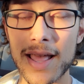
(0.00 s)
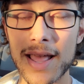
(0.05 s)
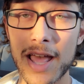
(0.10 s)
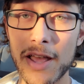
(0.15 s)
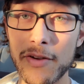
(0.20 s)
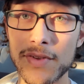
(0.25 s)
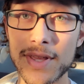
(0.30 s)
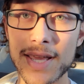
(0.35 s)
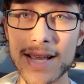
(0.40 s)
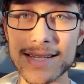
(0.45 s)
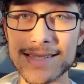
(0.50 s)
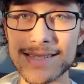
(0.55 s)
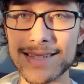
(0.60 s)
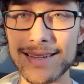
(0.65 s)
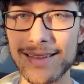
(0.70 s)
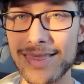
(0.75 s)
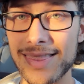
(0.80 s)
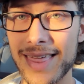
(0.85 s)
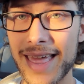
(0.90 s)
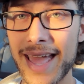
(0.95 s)
If yes
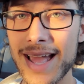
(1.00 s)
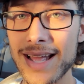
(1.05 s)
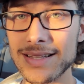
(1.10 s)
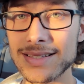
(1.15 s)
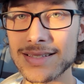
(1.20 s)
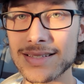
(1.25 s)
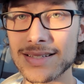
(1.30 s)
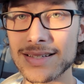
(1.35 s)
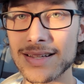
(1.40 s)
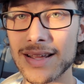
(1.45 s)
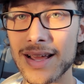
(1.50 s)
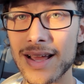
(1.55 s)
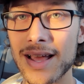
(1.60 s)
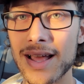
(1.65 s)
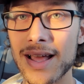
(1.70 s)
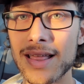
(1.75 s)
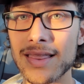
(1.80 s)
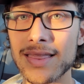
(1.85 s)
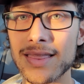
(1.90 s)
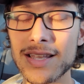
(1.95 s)
to that,
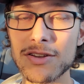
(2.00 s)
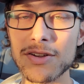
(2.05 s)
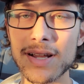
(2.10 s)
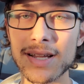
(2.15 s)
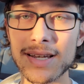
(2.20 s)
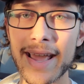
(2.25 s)
then you get